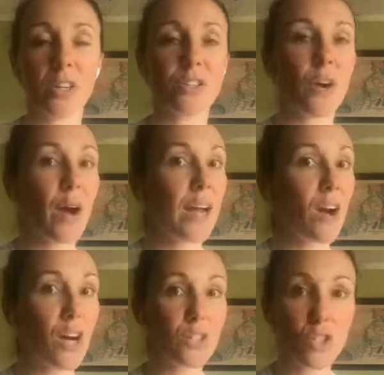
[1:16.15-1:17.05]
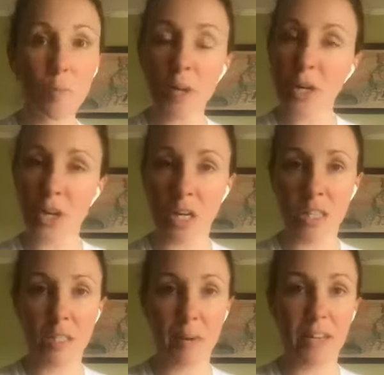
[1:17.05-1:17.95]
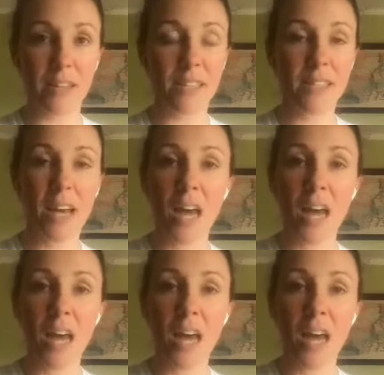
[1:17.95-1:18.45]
So I got super curious about this.